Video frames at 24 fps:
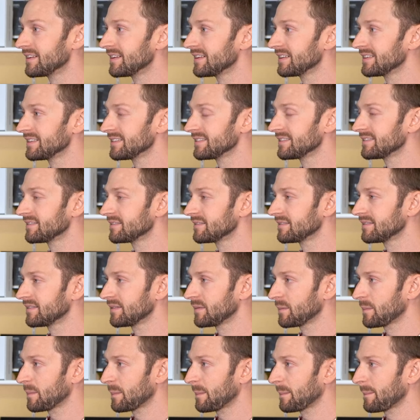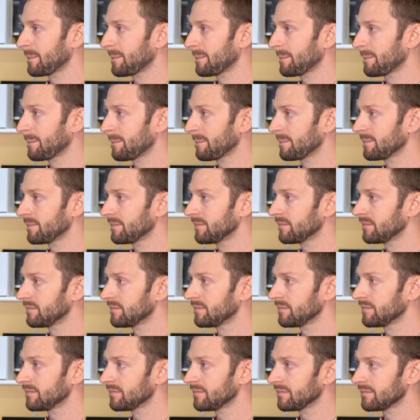
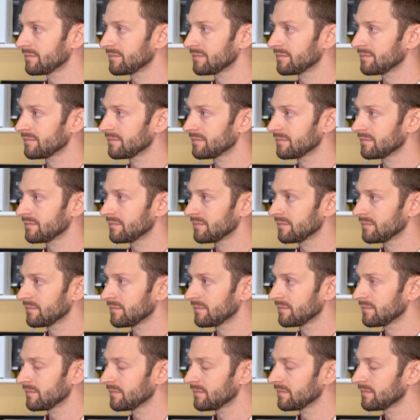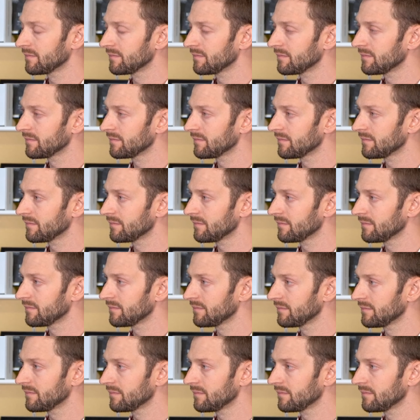
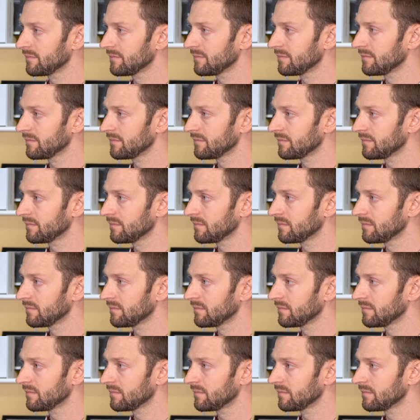This person isn't speaking.